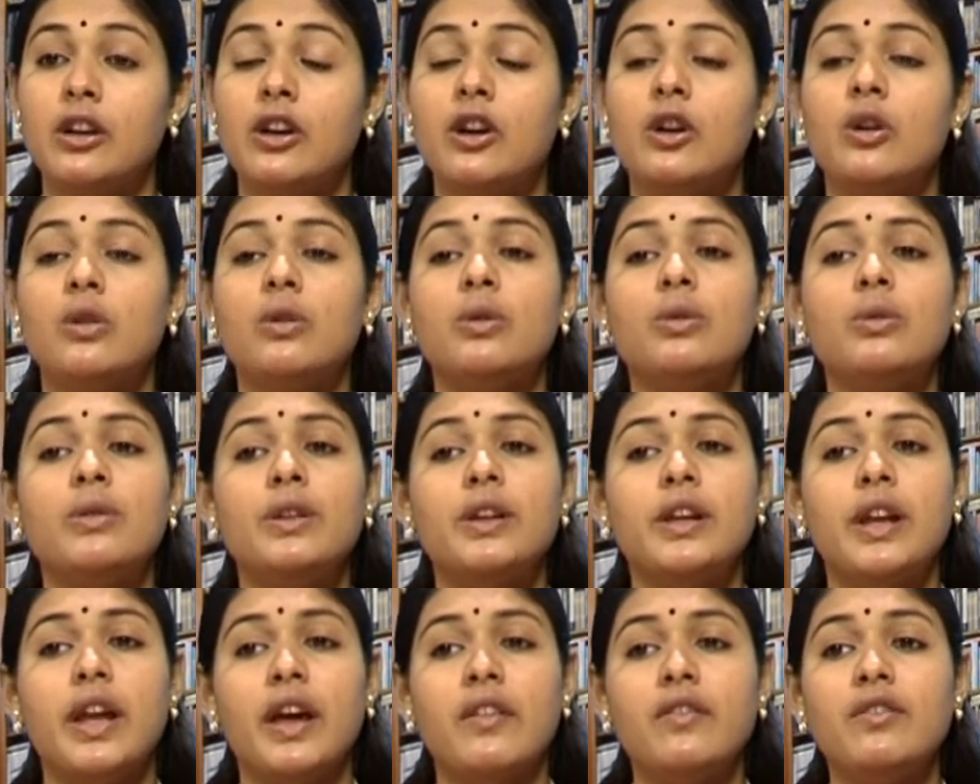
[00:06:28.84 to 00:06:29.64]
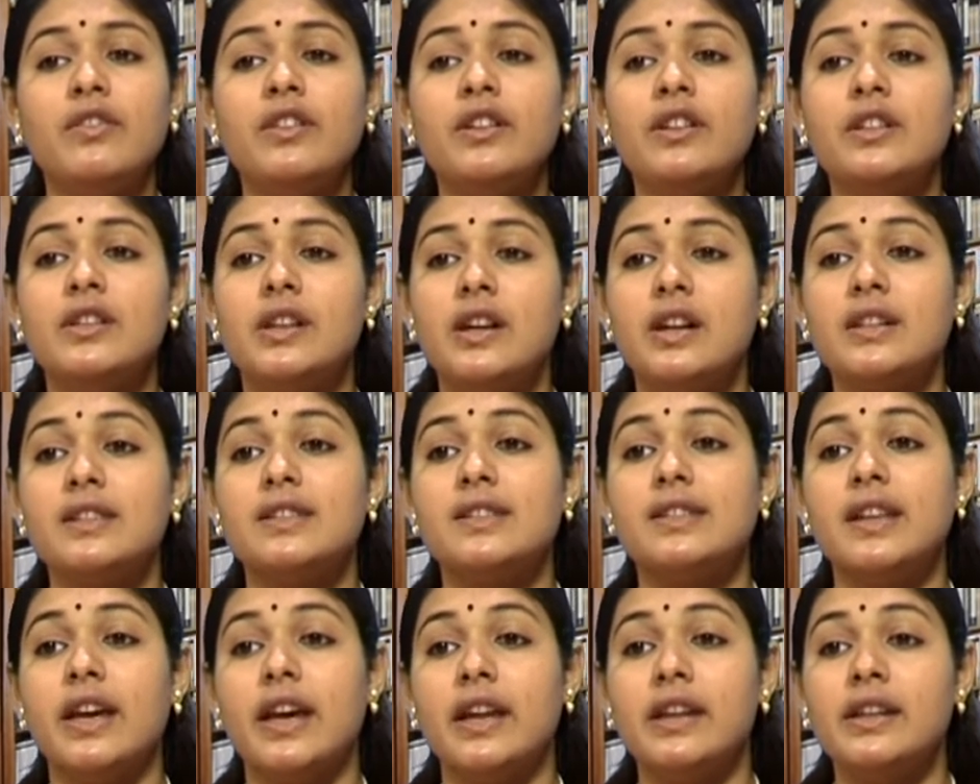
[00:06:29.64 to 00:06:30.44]
who never does
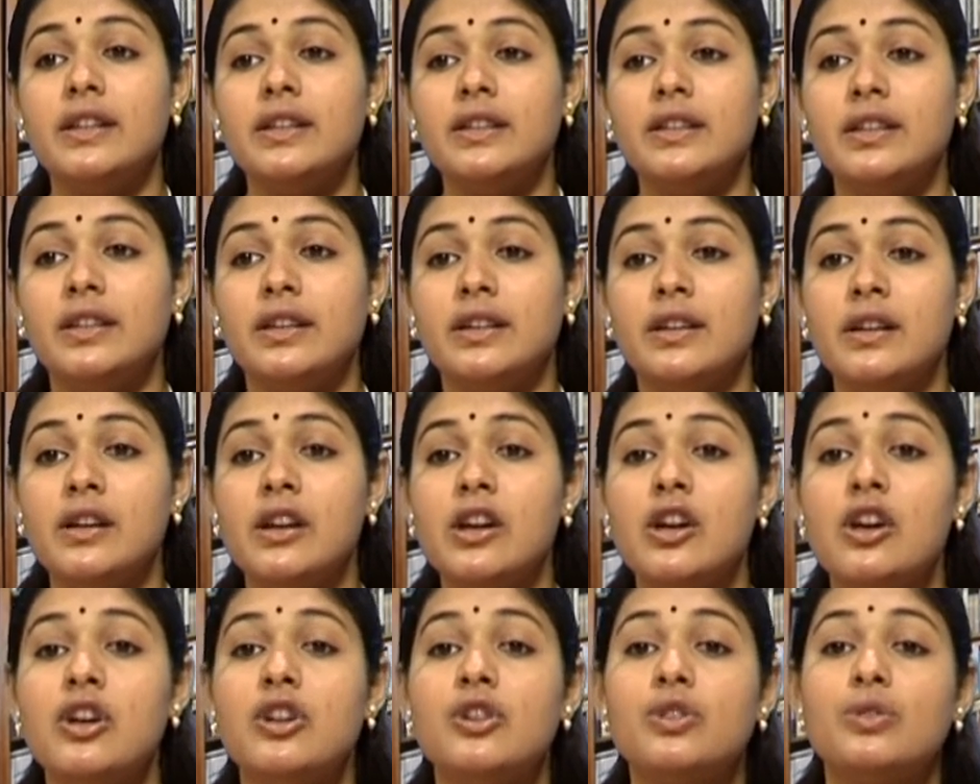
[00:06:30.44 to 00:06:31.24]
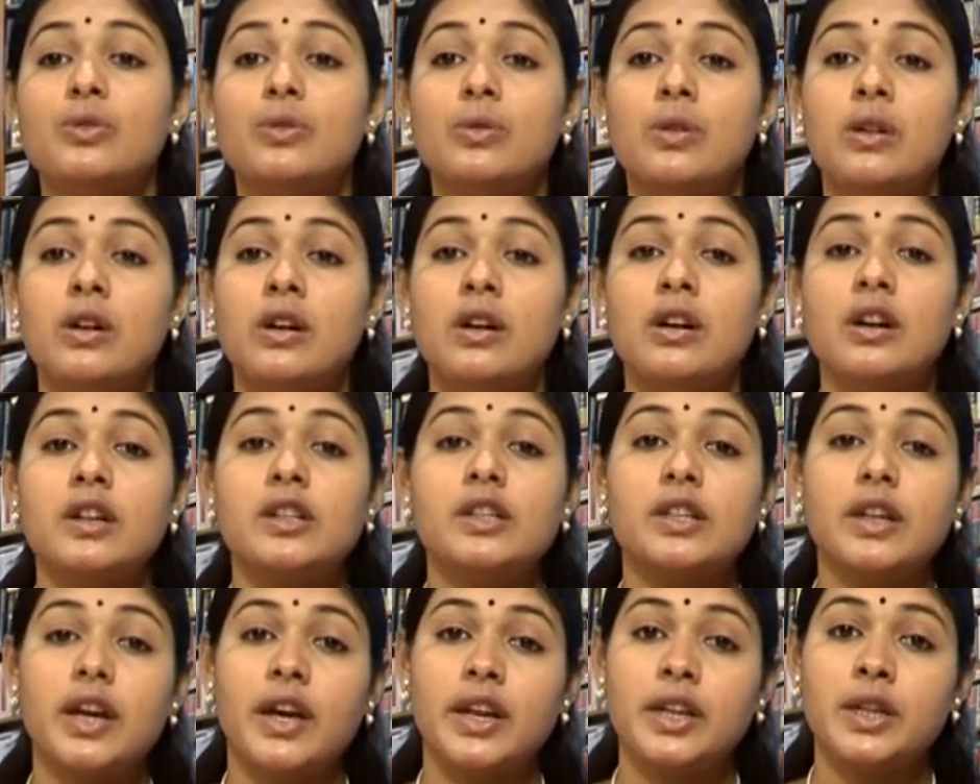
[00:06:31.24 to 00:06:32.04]
anything to hurt
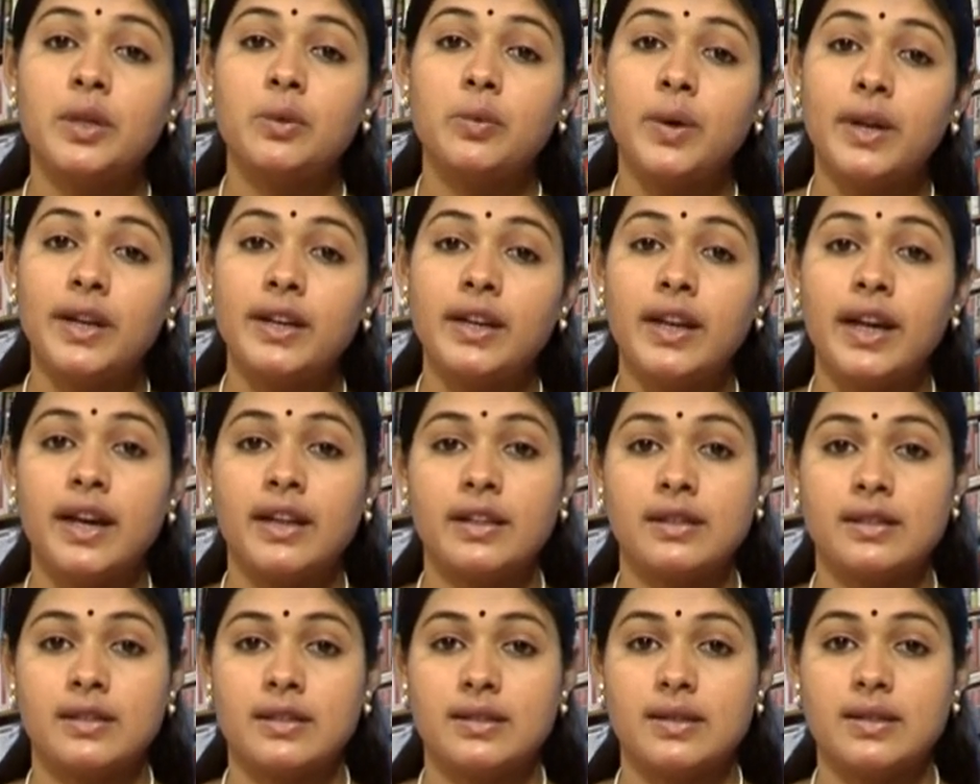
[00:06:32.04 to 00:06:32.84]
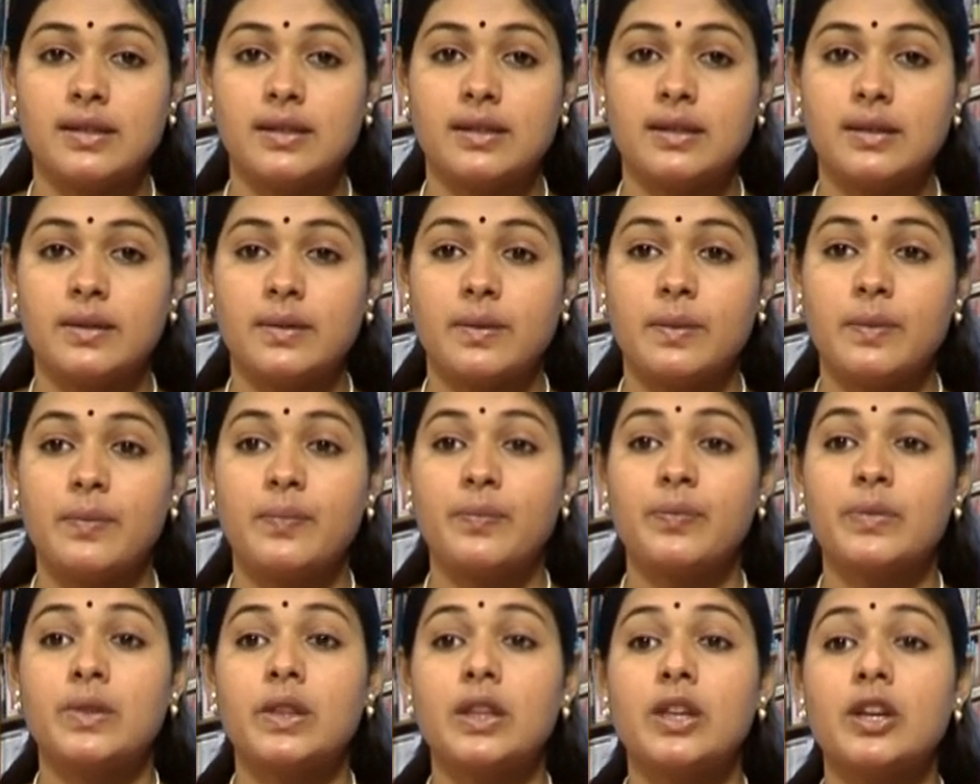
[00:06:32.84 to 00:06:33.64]
anyone else.
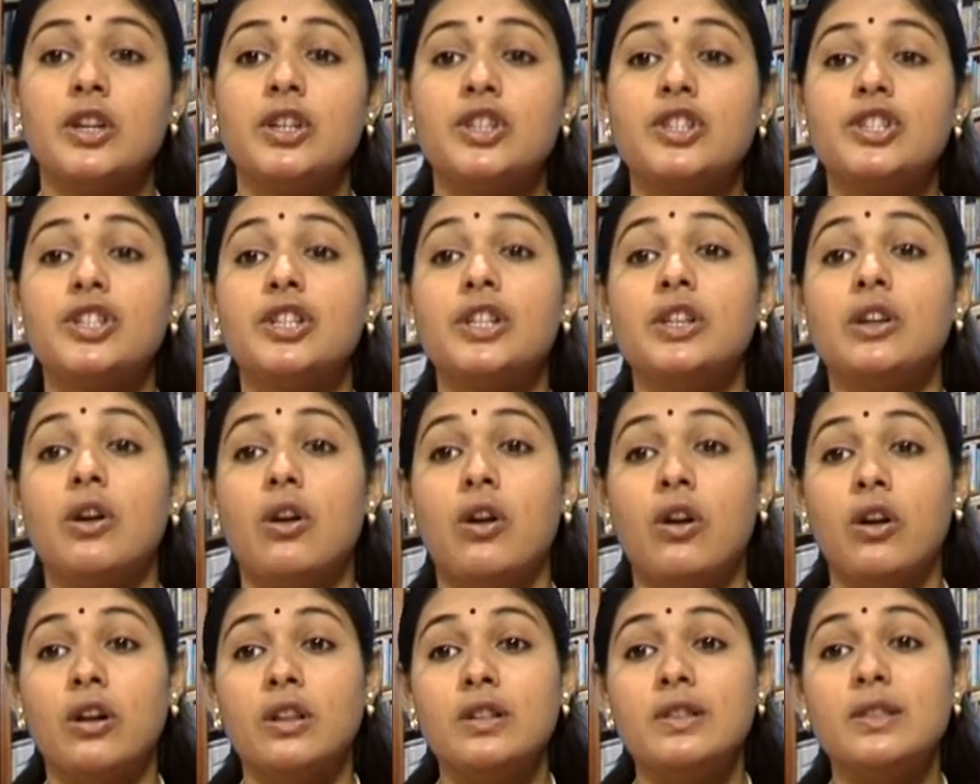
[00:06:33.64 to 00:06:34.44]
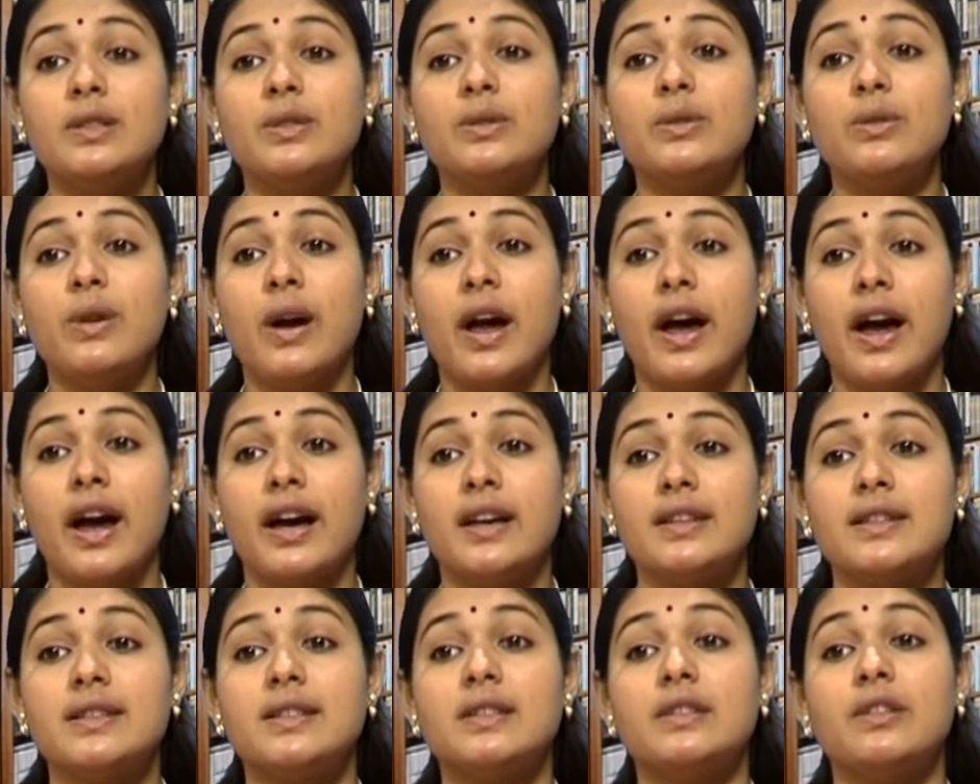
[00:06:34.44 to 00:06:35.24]
She also
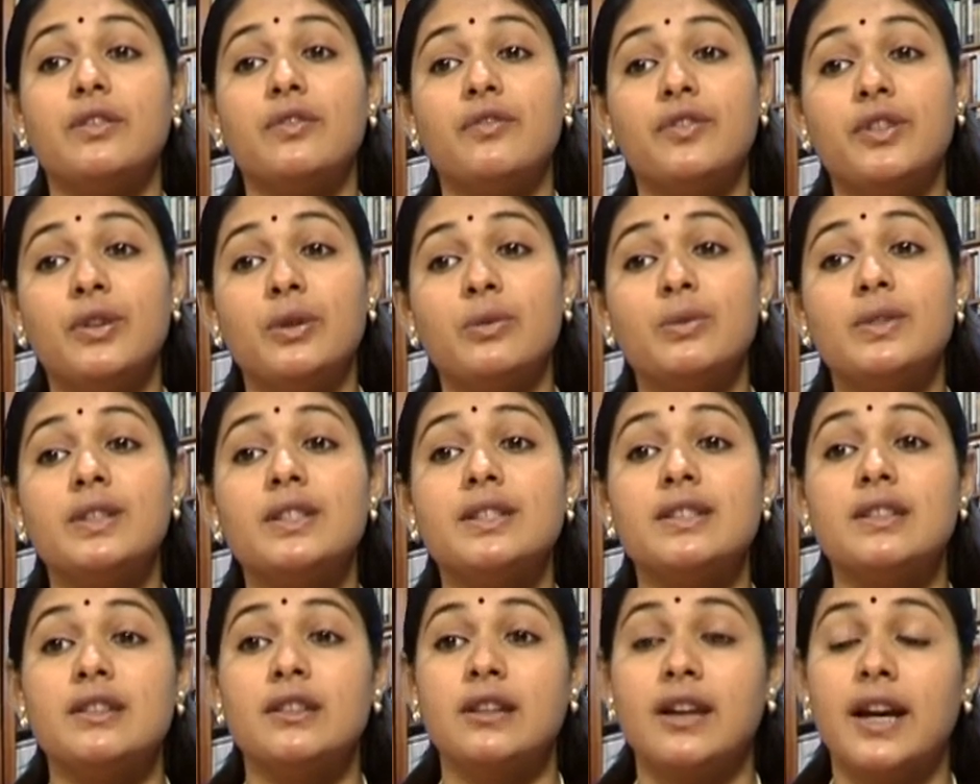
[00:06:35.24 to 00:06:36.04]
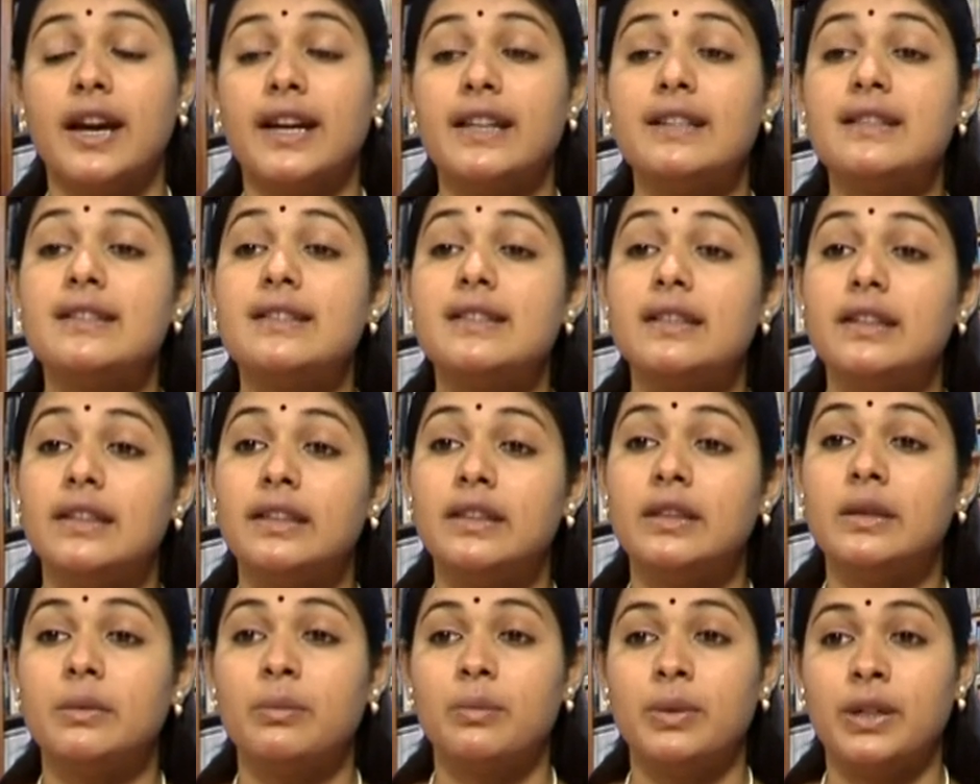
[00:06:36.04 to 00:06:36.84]
has the fewest lines in
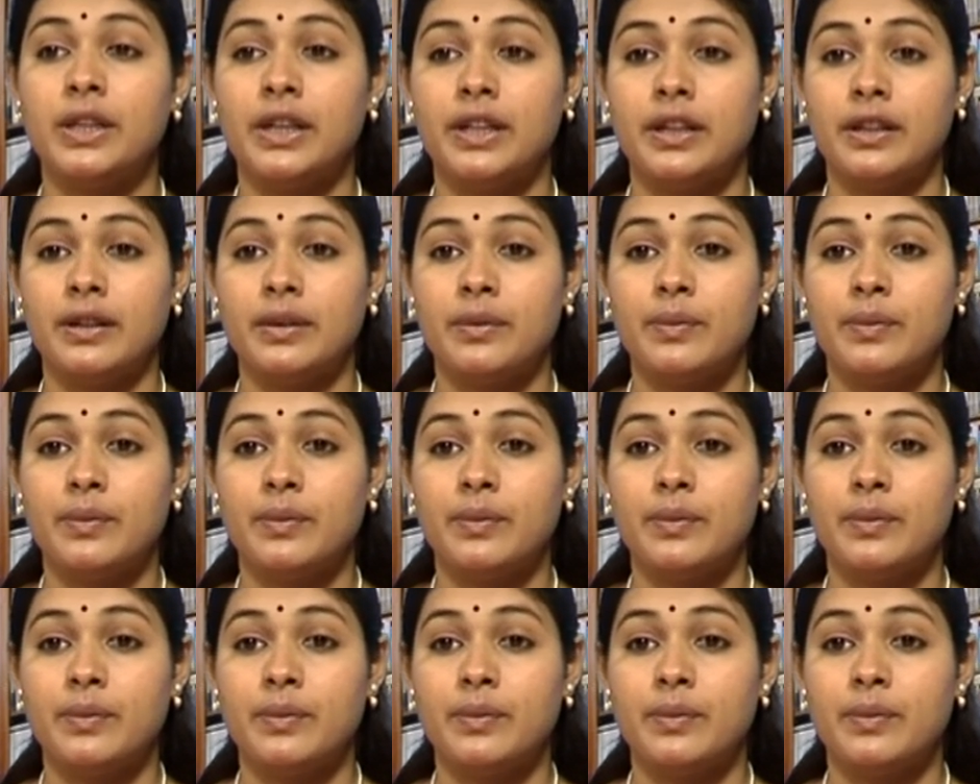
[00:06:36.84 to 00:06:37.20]
the play.